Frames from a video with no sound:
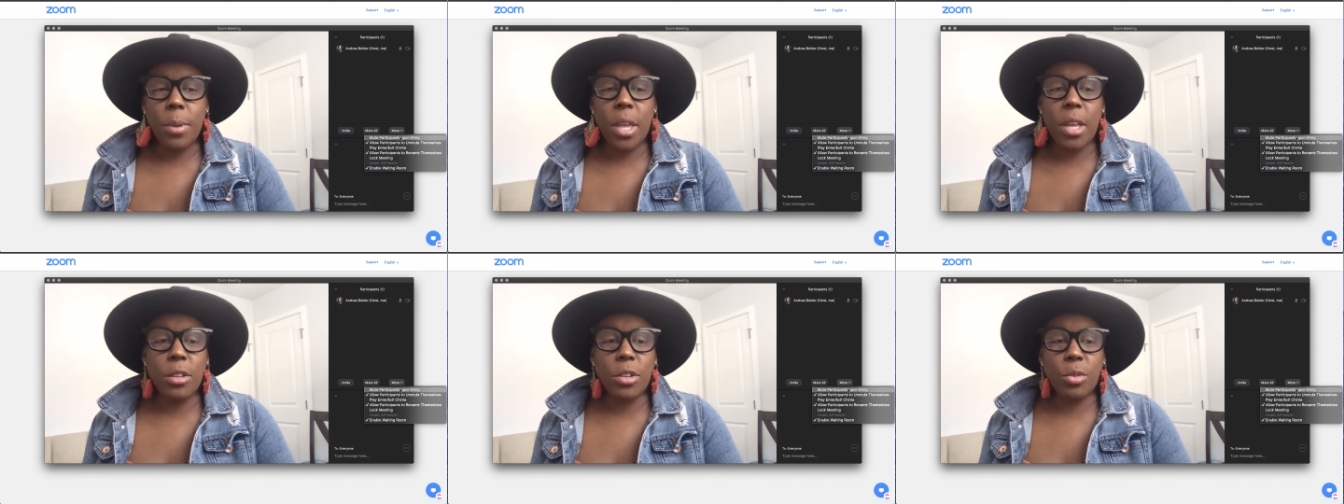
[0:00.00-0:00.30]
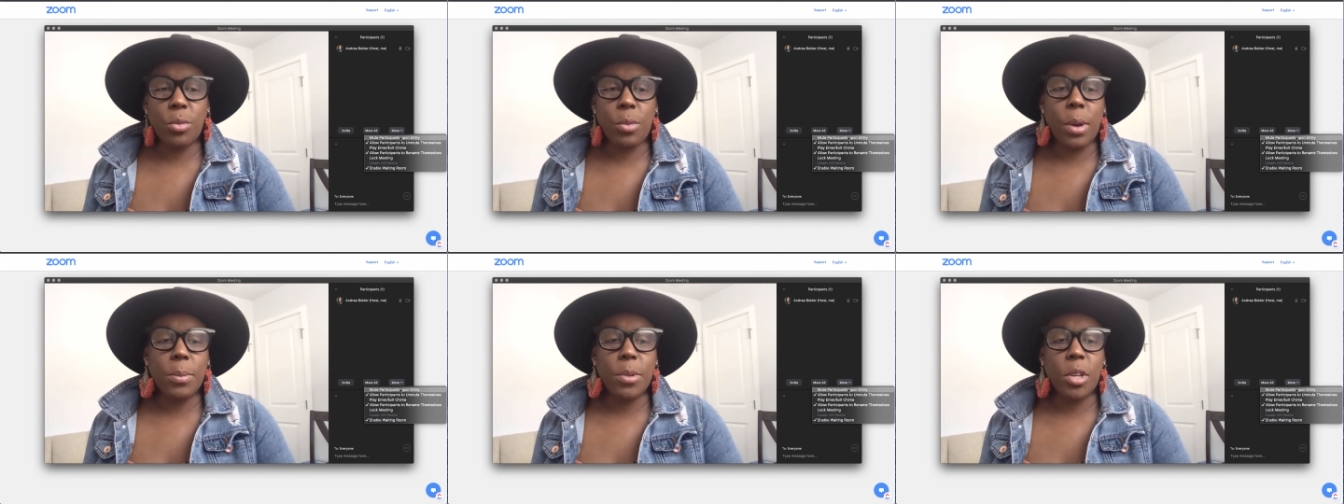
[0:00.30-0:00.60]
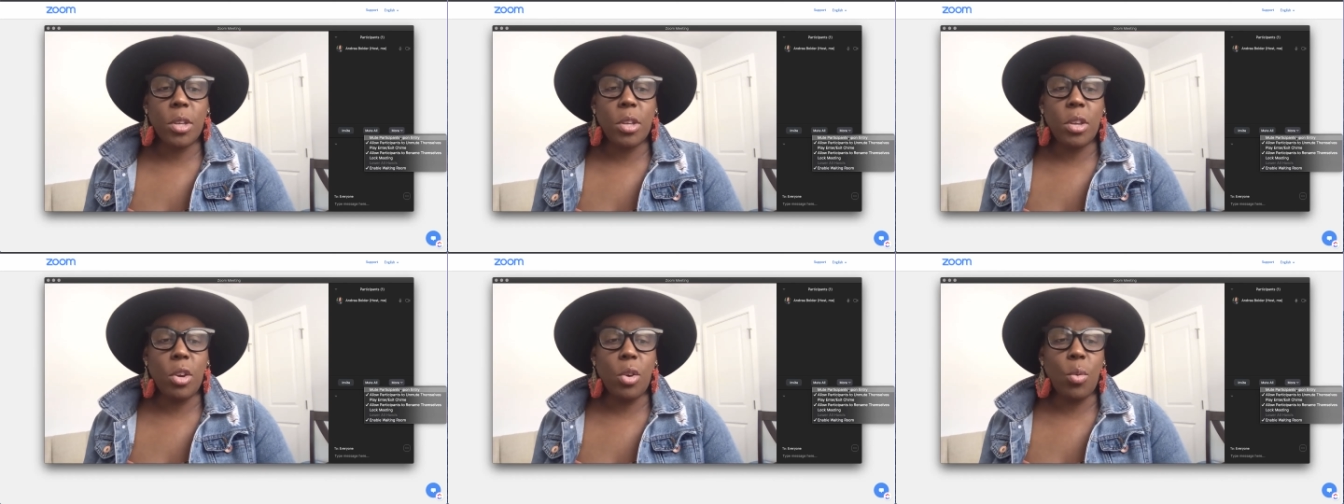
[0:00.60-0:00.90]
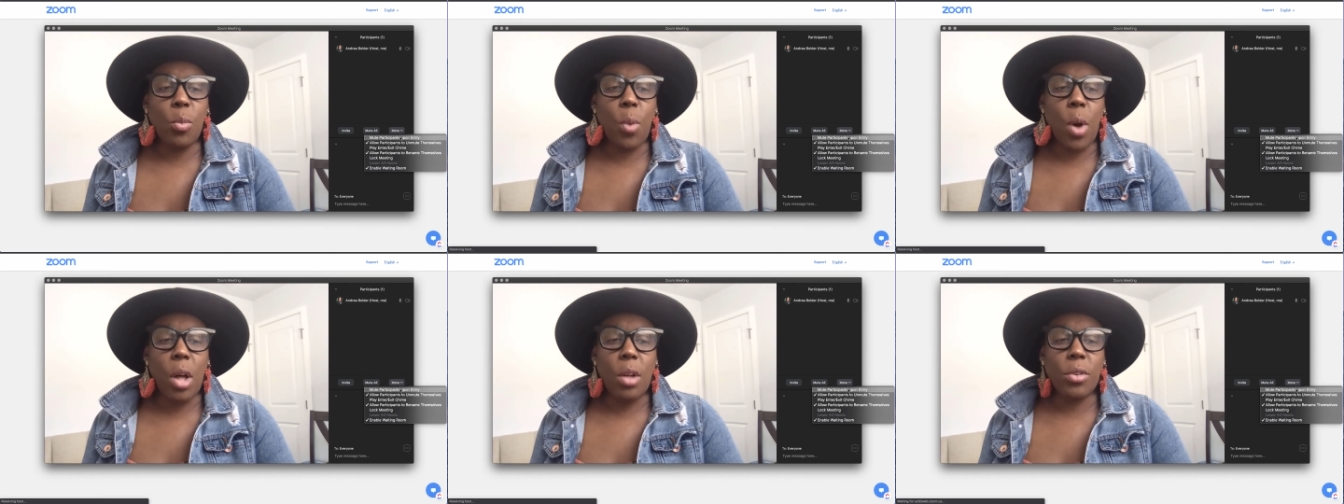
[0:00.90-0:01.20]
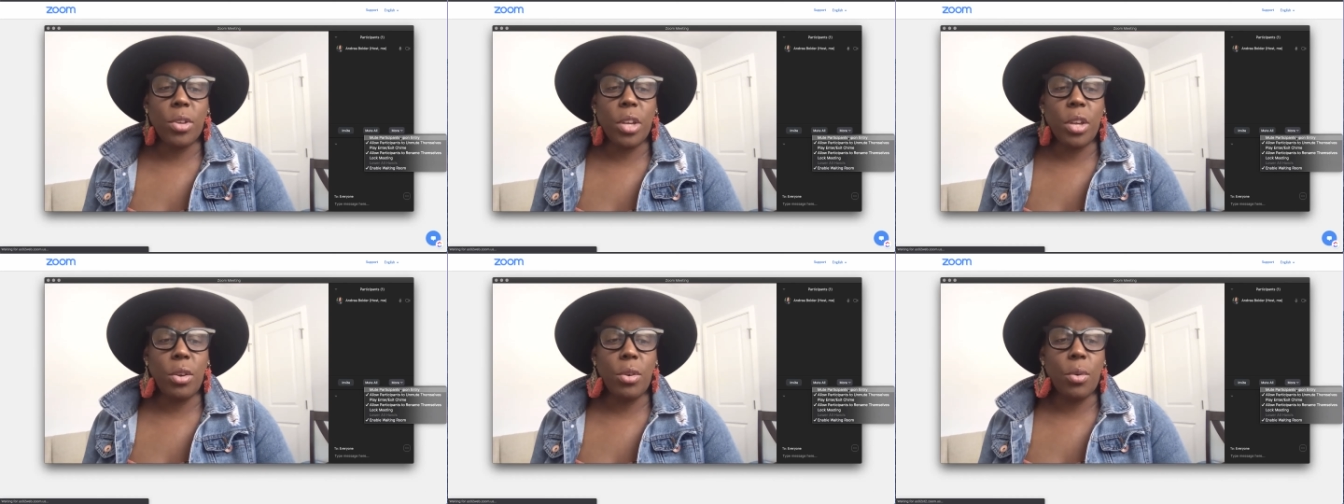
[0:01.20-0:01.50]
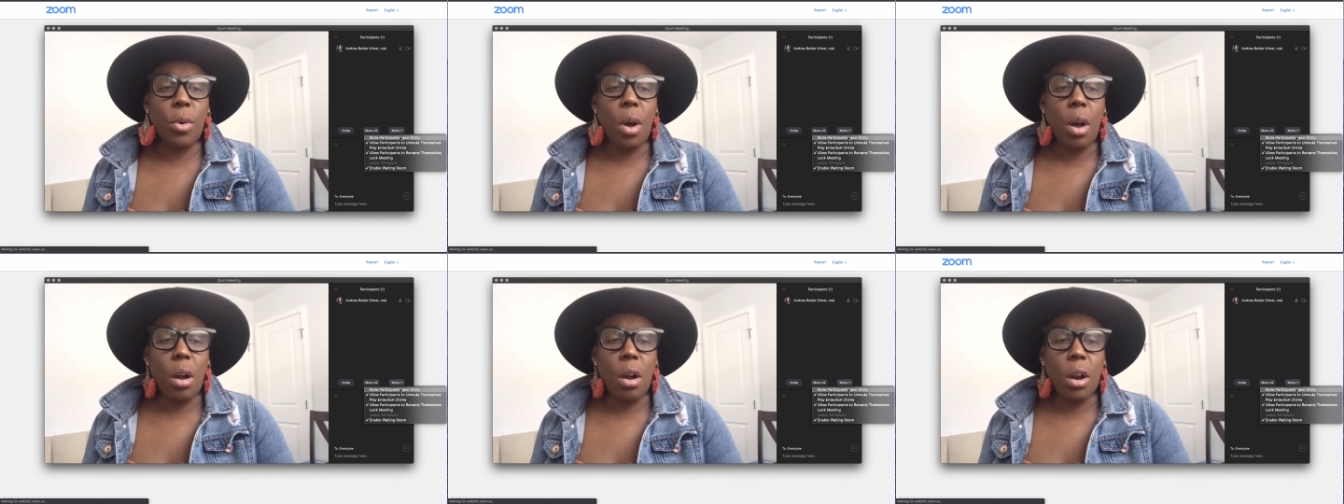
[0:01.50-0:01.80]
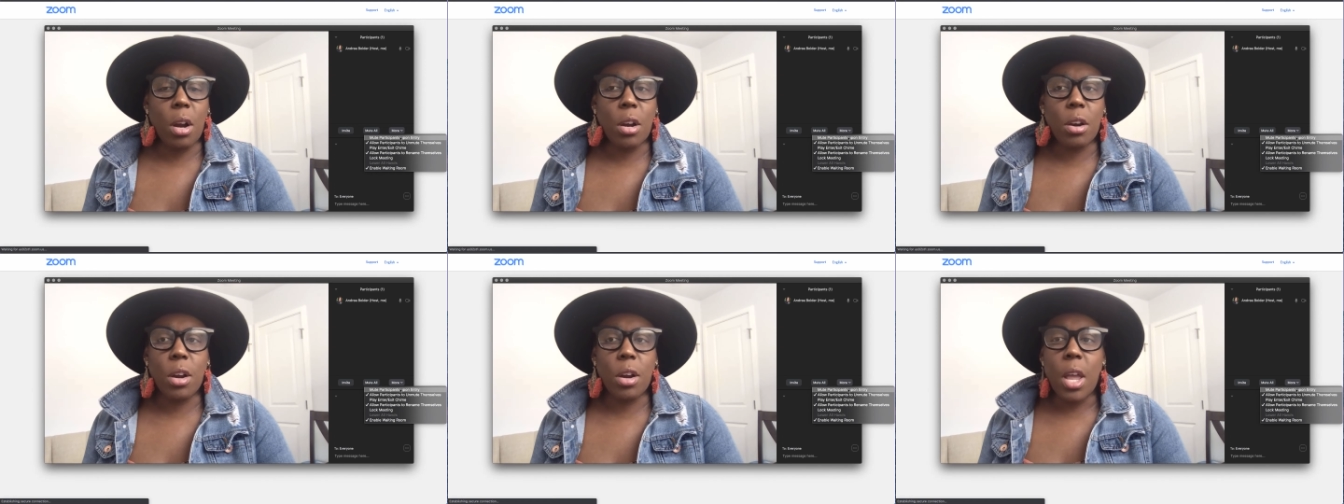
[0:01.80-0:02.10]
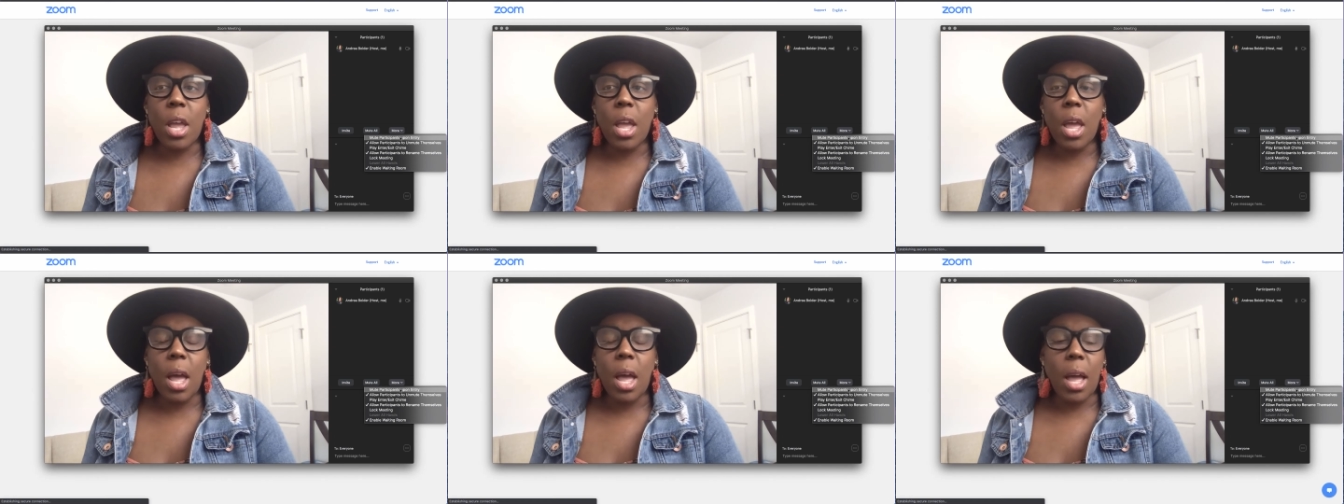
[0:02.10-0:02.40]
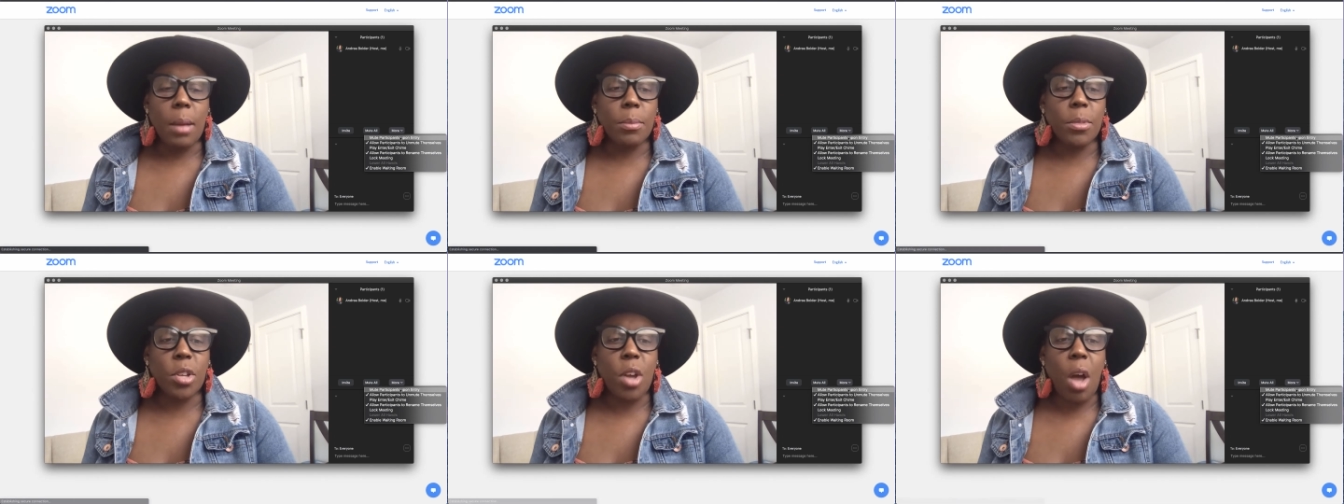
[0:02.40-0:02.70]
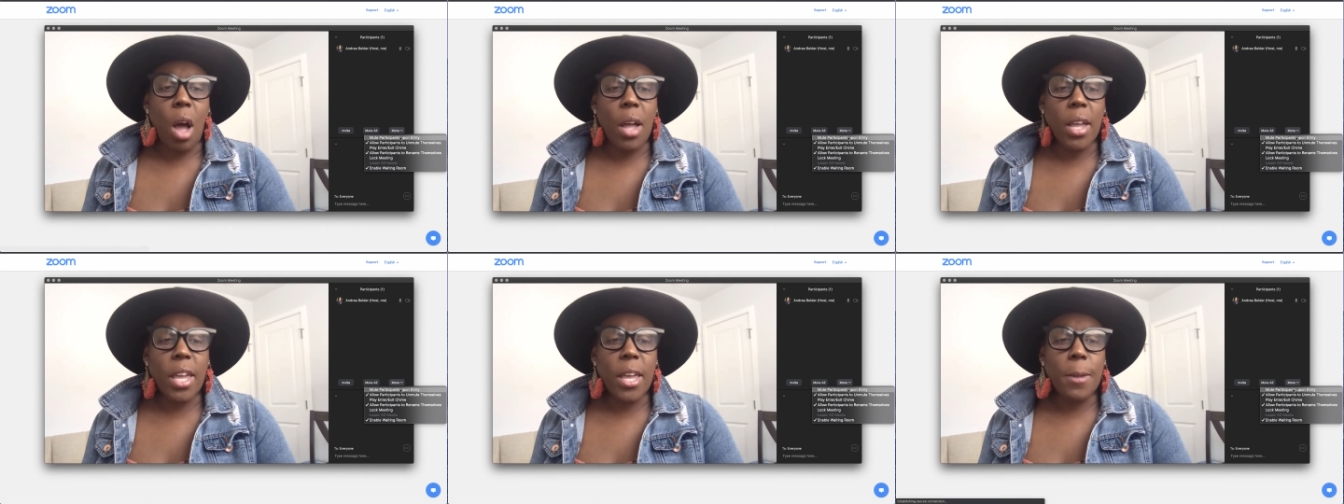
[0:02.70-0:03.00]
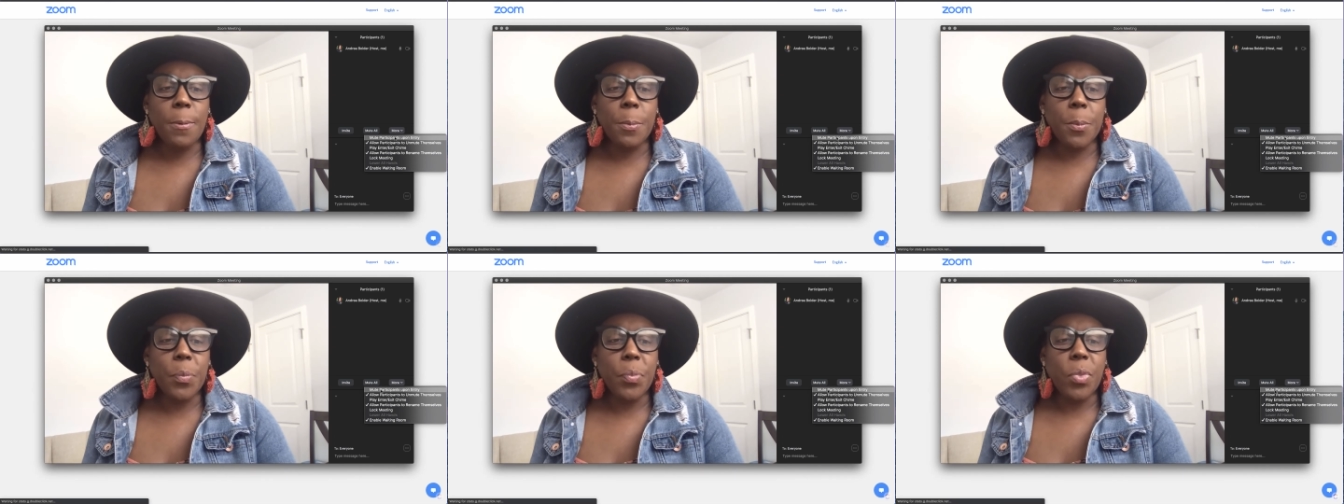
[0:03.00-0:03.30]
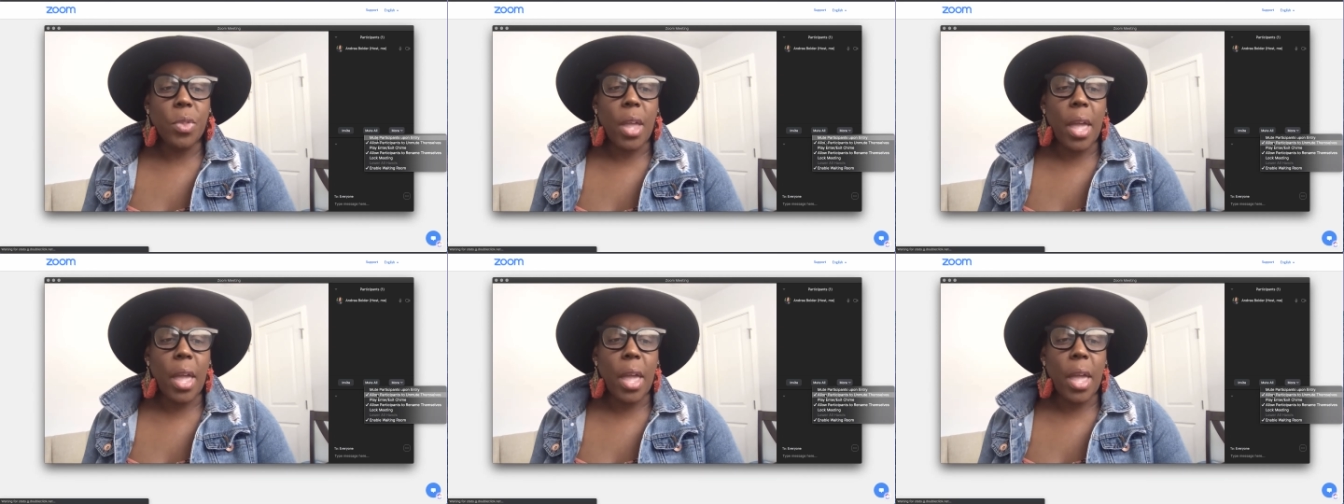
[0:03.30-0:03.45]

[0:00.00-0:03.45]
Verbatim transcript: interrupting you while you are um, talking.